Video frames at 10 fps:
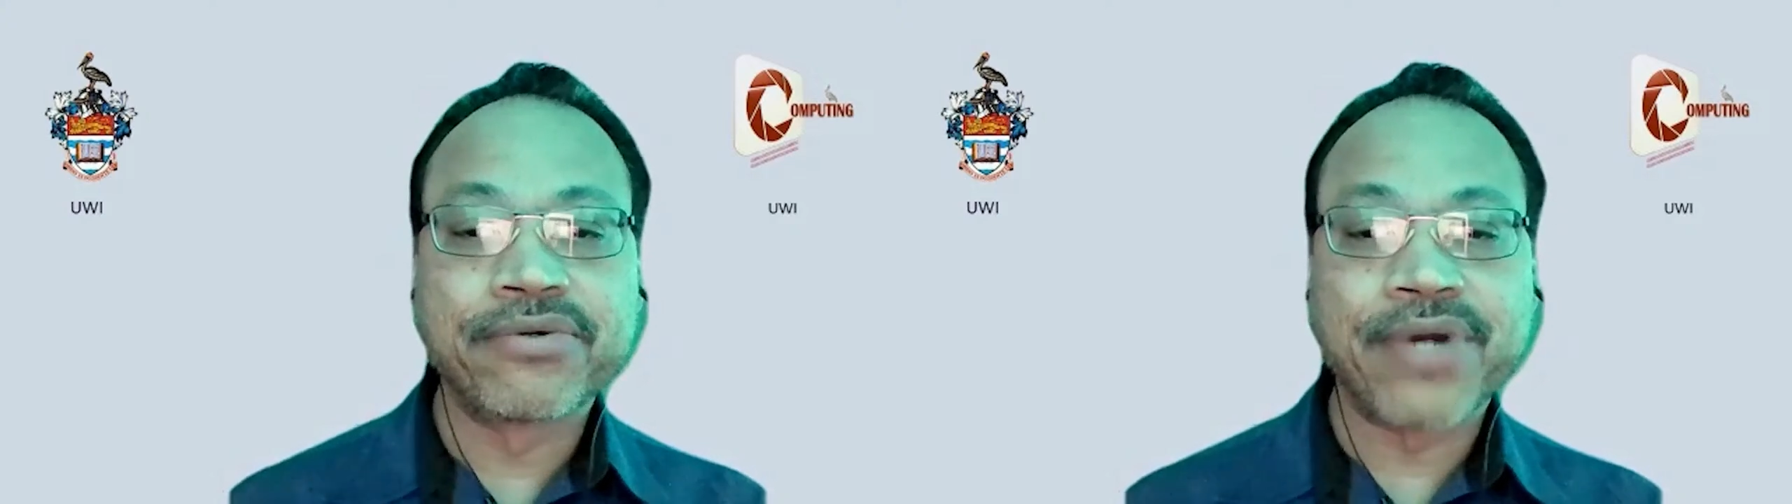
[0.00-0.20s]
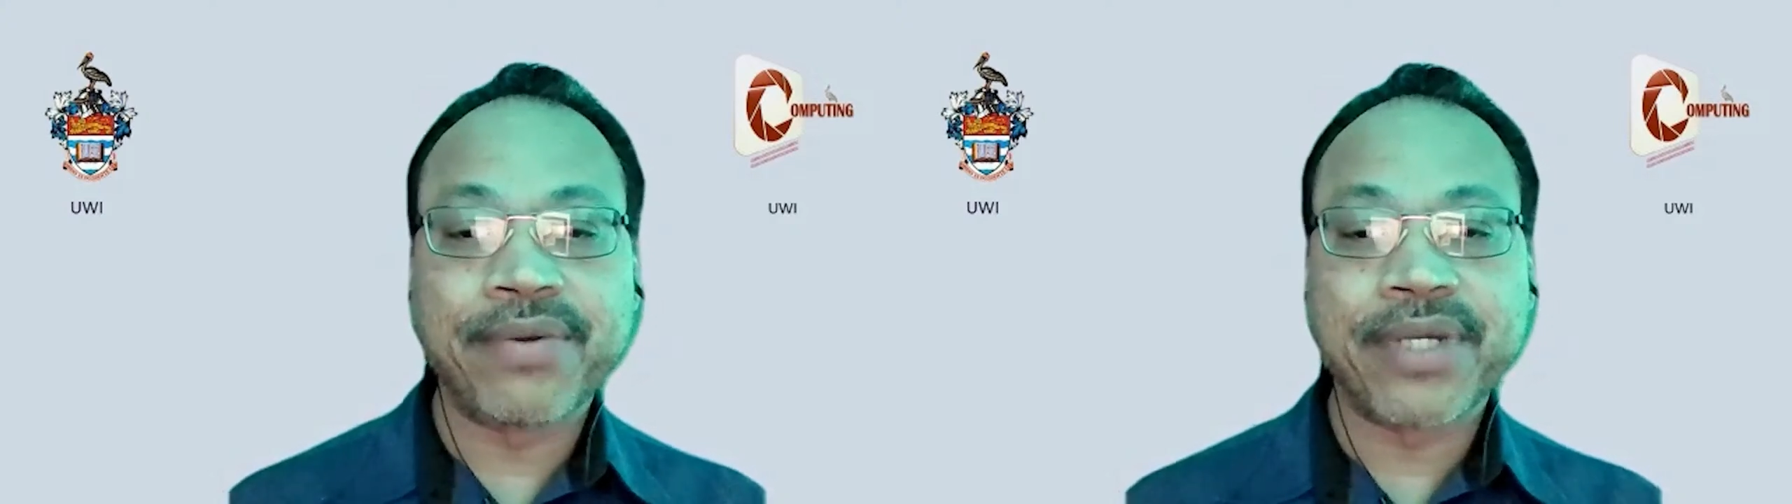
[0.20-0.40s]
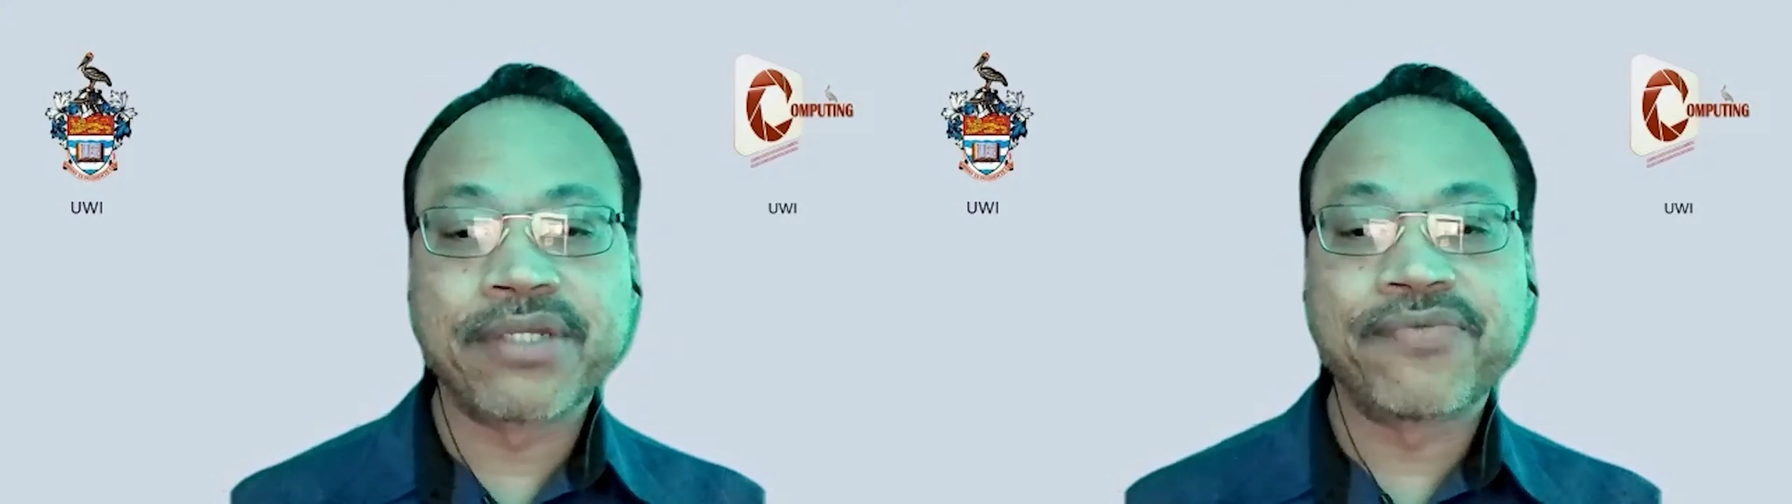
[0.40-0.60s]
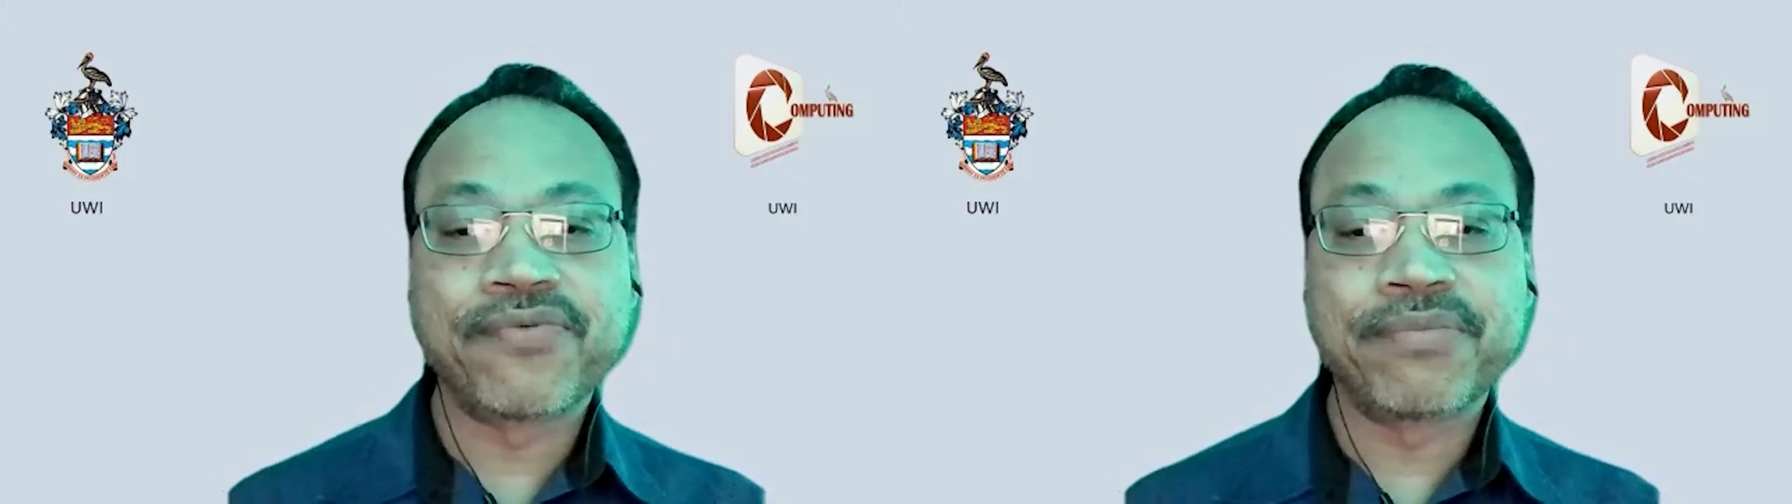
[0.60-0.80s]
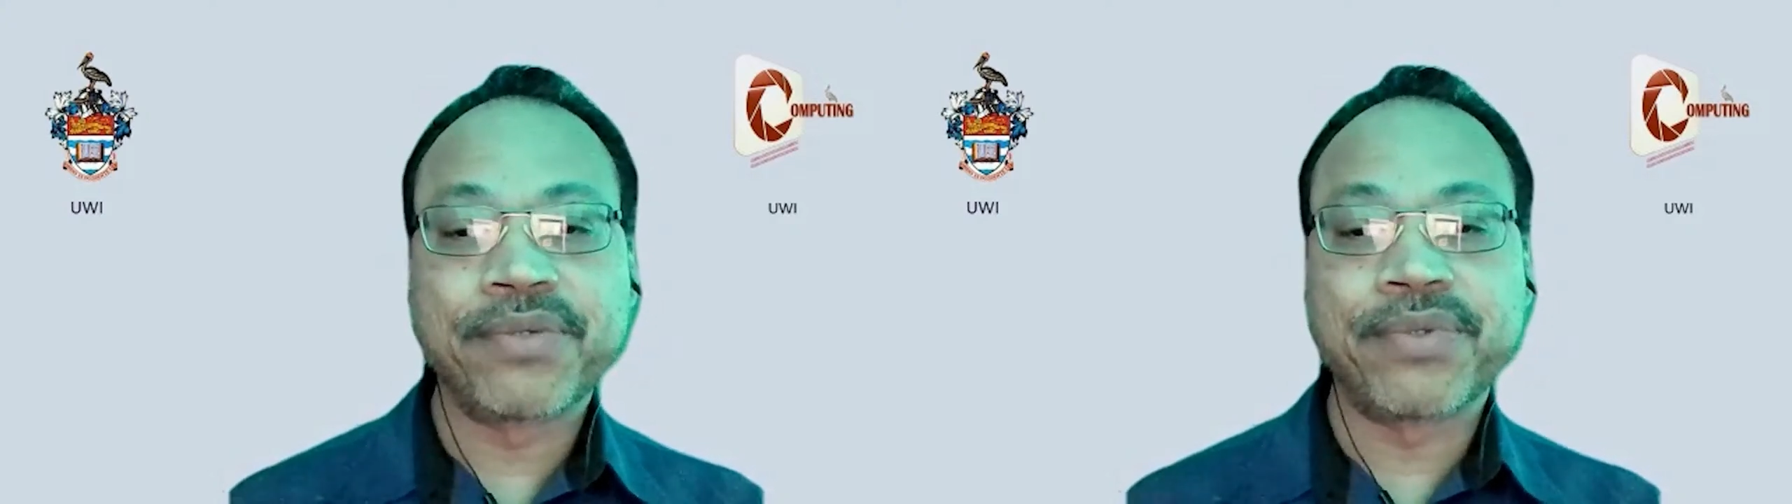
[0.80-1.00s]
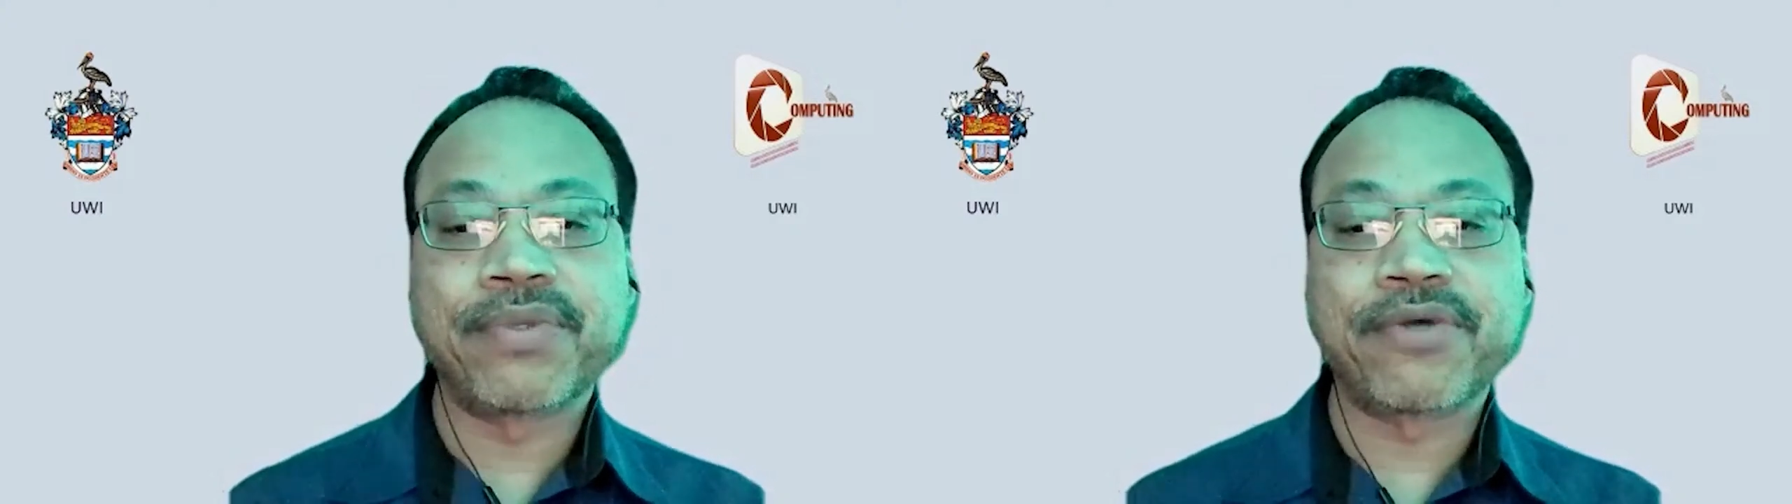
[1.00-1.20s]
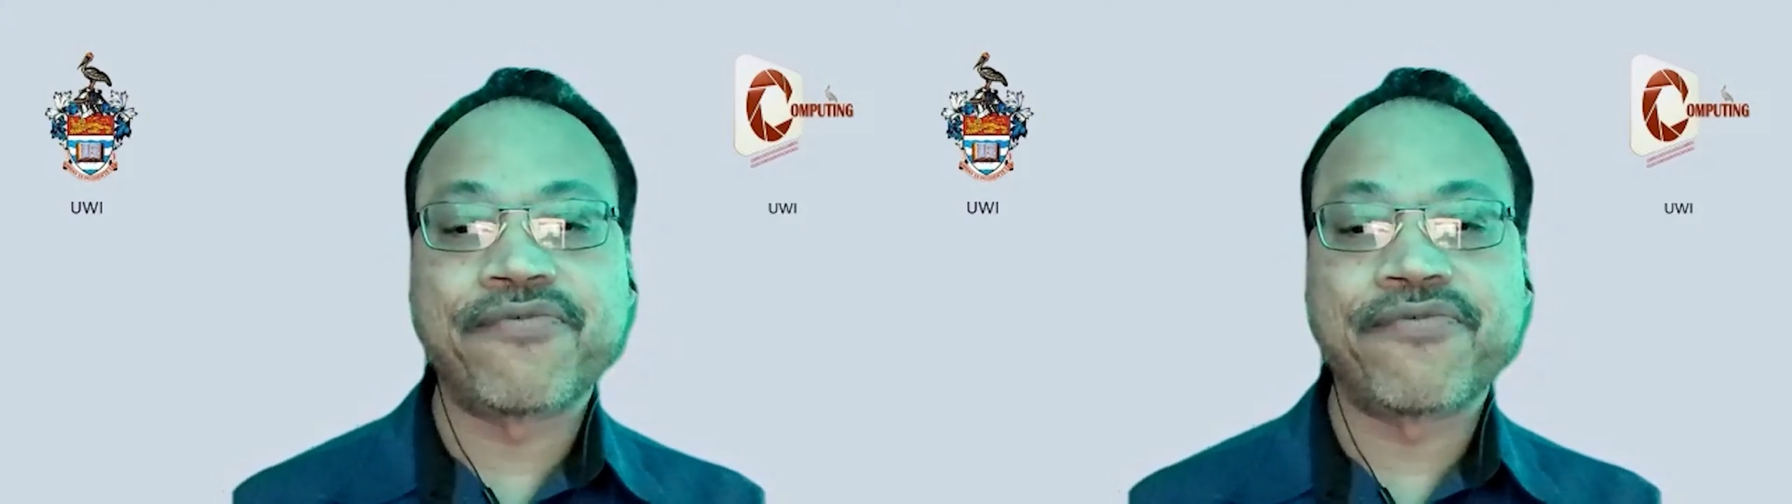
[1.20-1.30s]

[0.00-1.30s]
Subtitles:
graduated from UWE with a